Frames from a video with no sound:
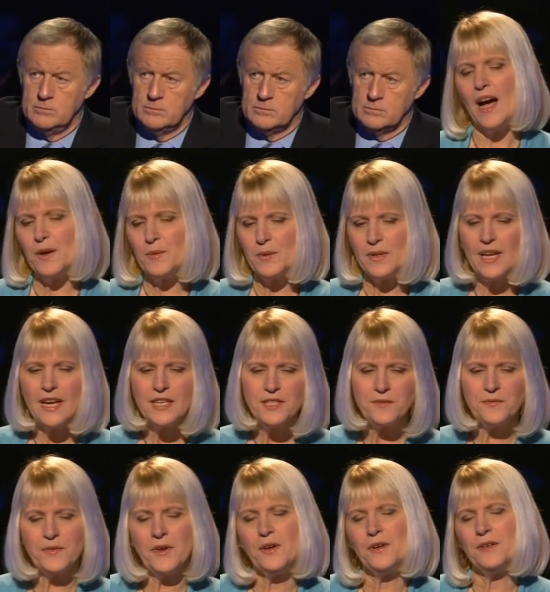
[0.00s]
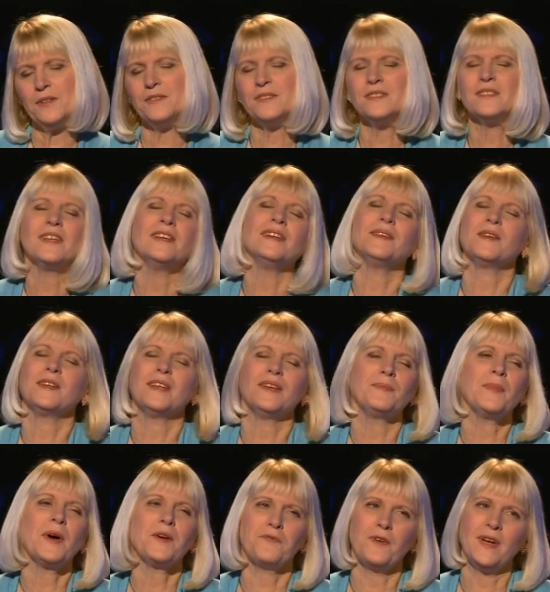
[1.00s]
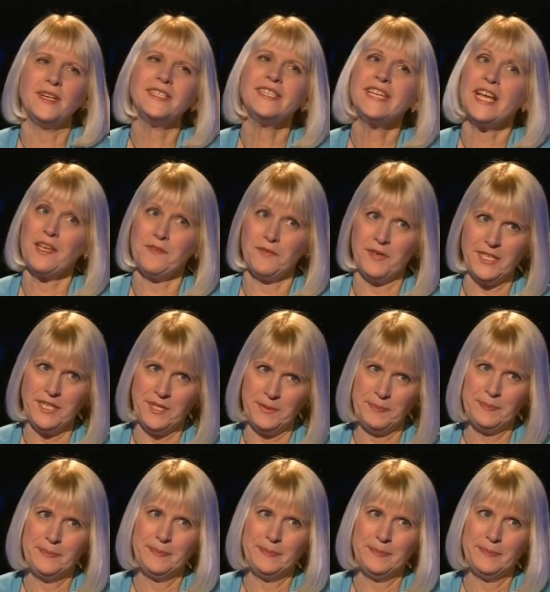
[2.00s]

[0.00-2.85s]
I would like to phone my friend David.